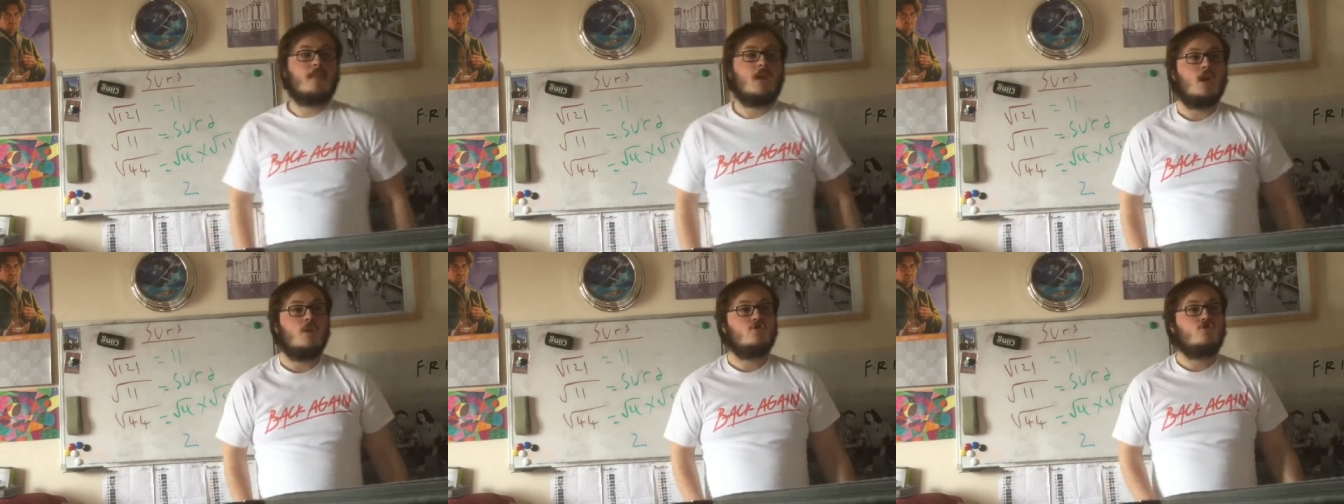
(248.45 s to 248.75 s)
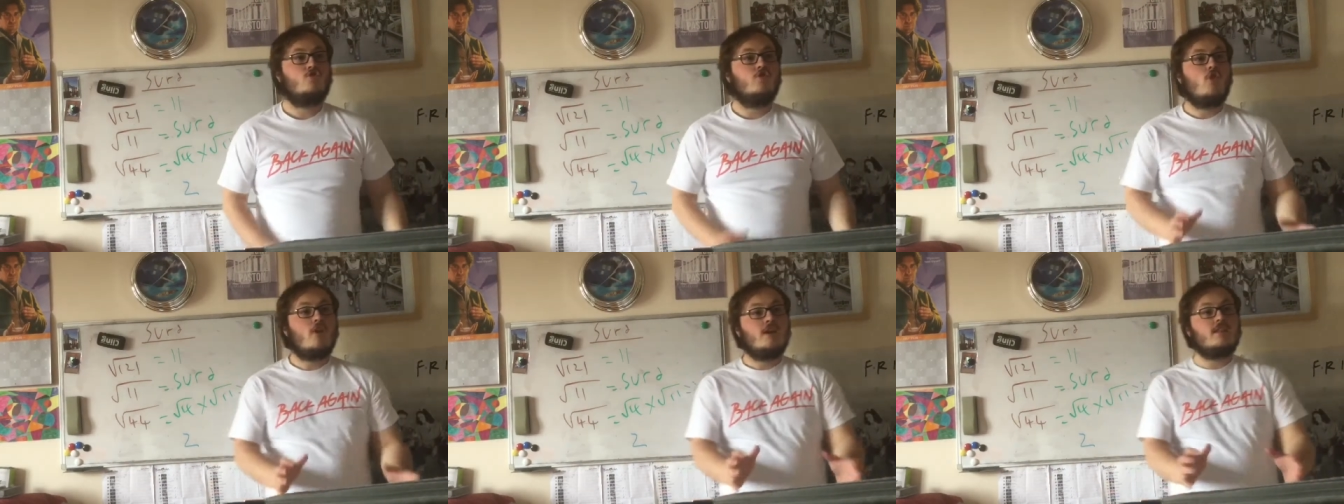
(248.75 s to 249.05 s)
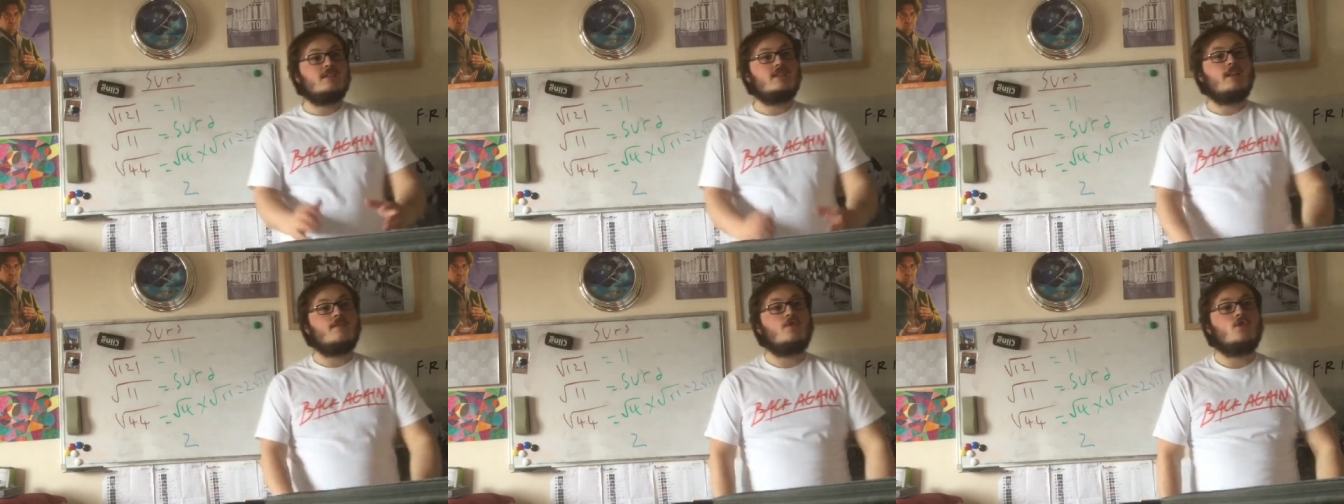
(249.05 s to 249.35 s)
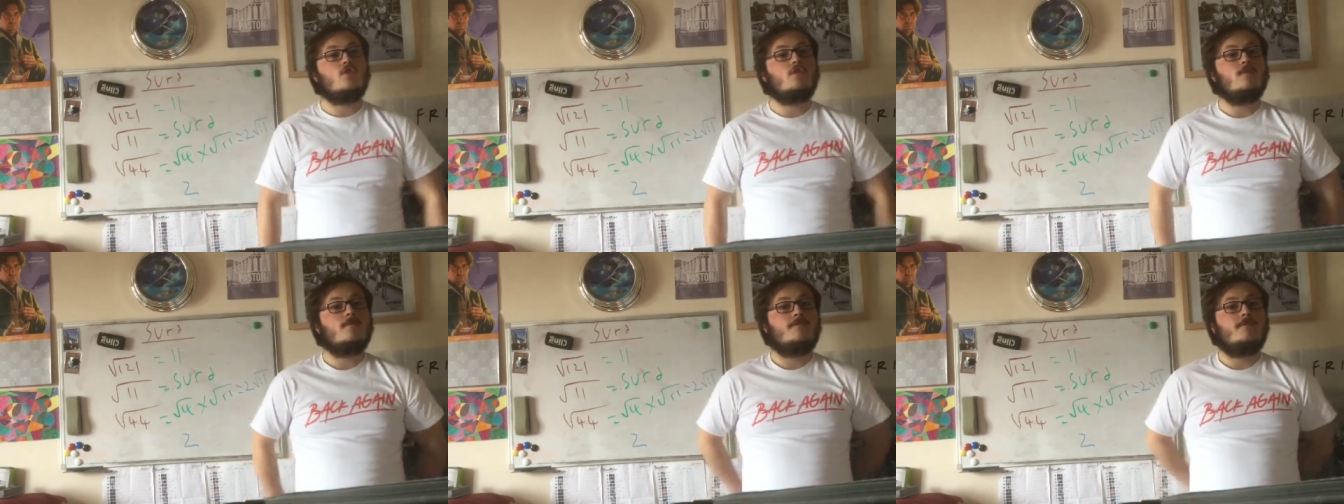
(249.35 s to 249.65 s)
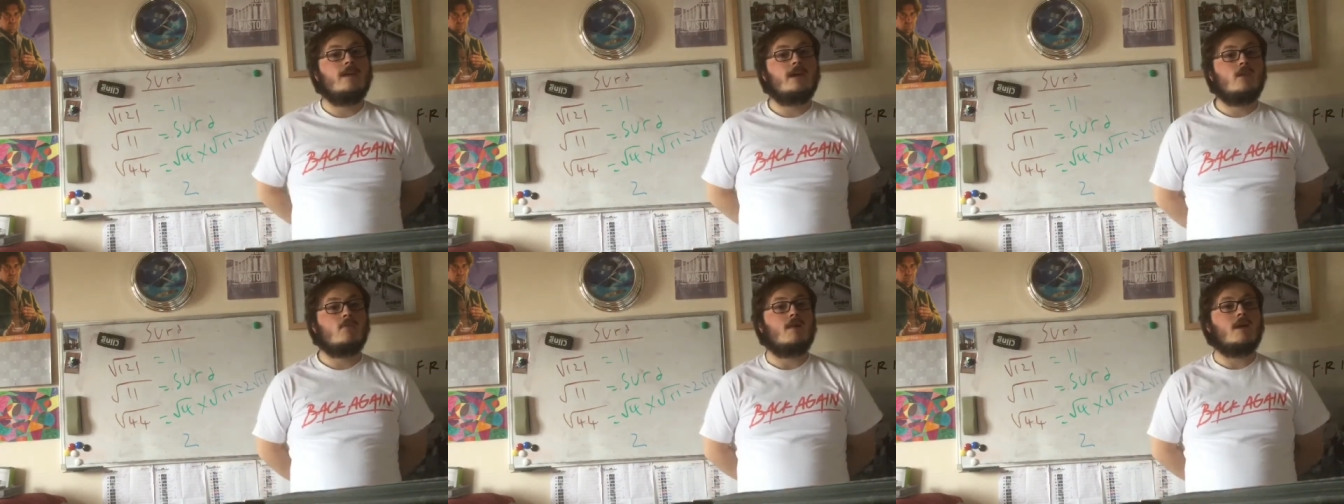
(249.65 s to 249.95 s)
try and see if you can
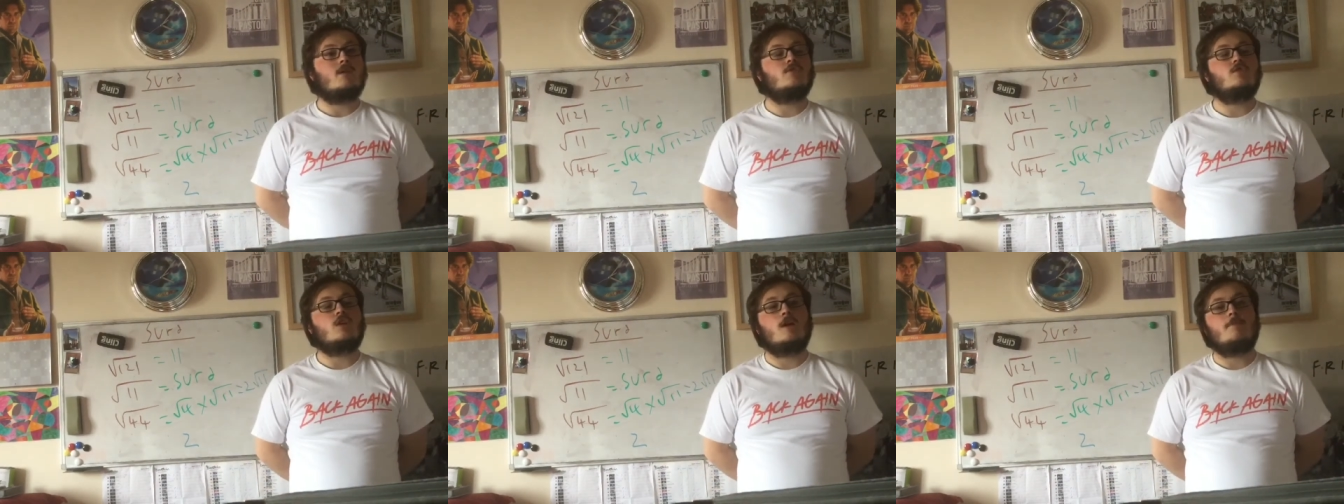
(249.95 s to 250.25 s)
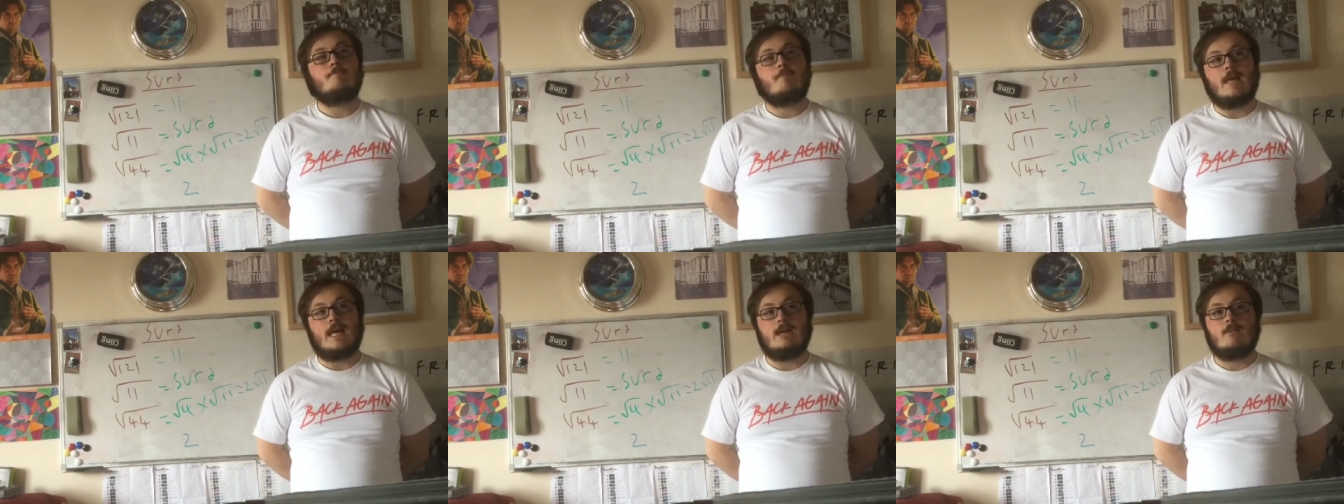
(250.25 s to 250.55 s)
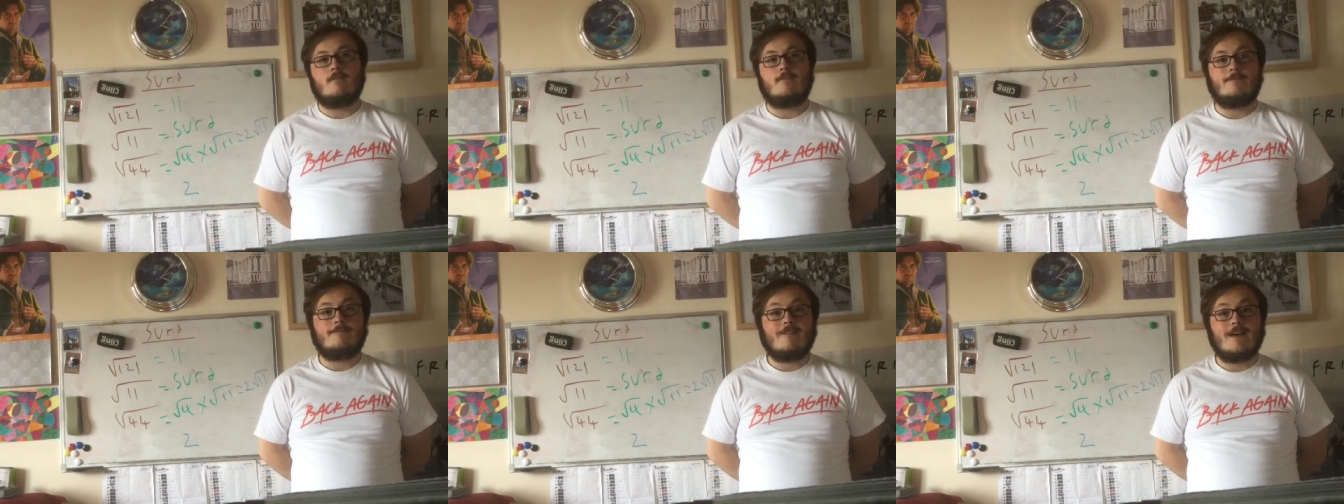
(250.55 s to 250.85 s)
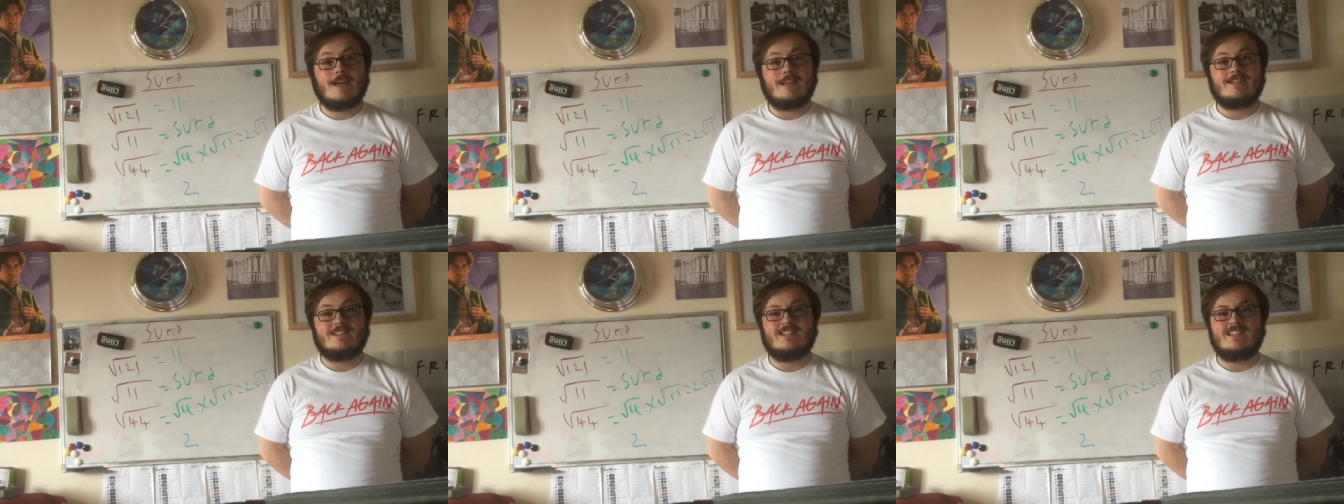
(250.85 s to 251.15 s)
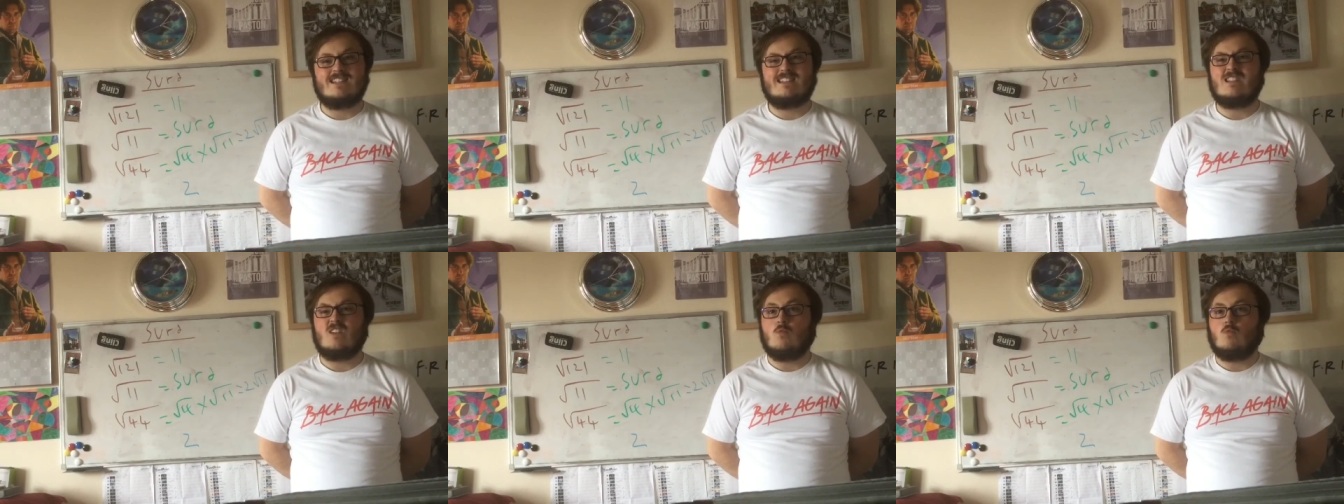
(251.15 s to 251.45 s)
figure out a pair of factors
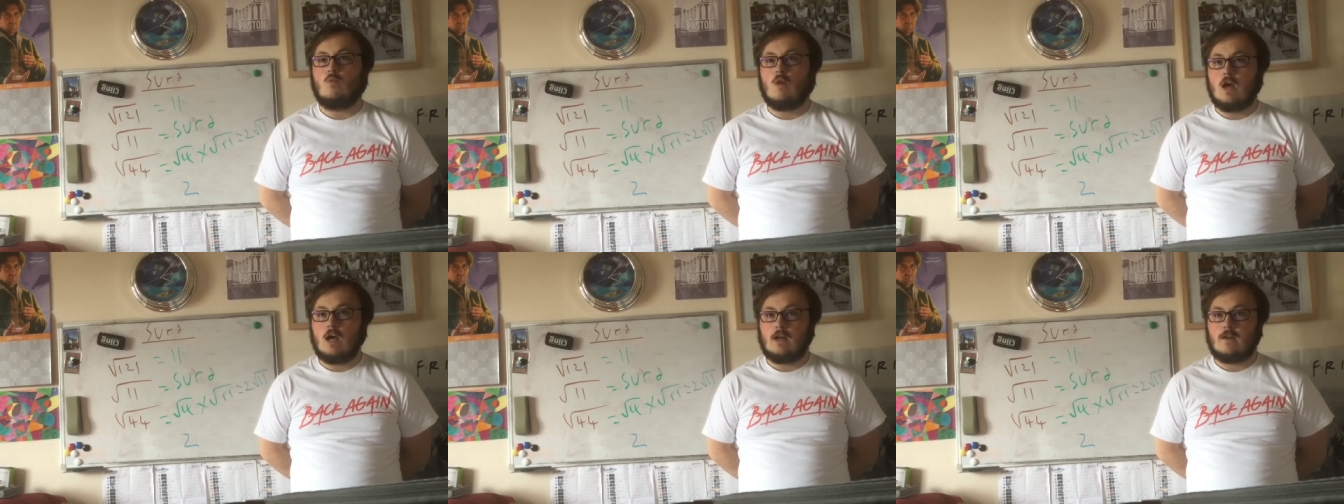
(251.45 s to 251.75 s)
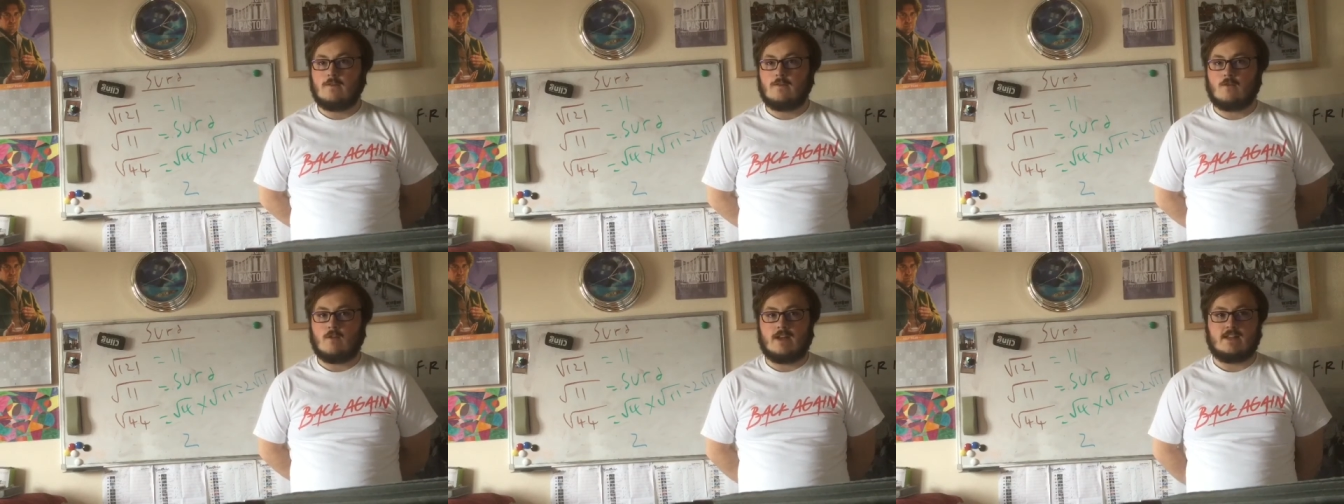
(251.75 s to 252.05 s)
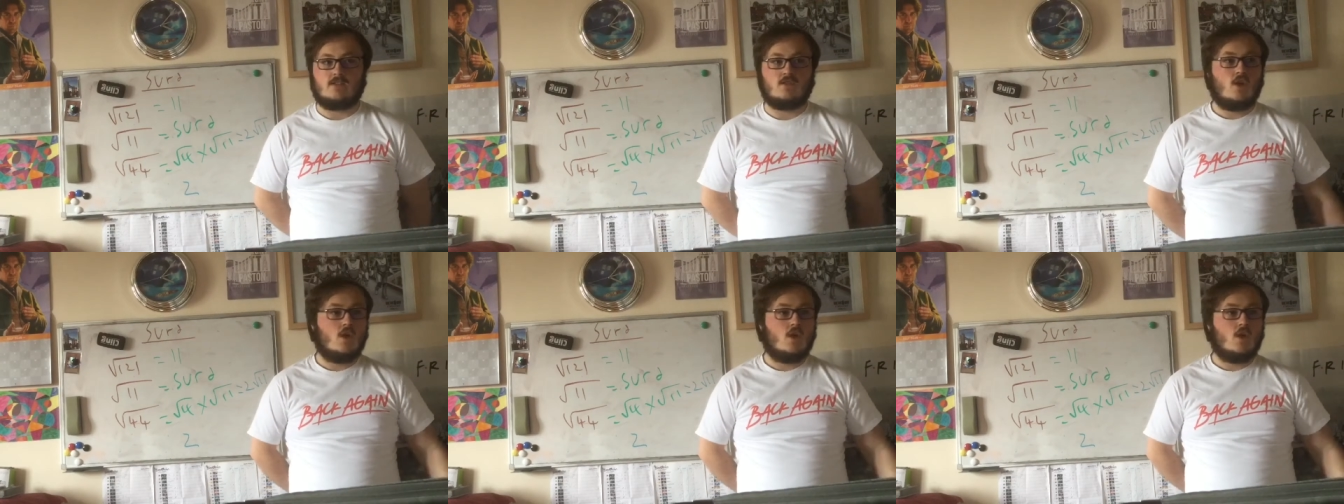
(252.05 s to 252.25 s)
that work for it.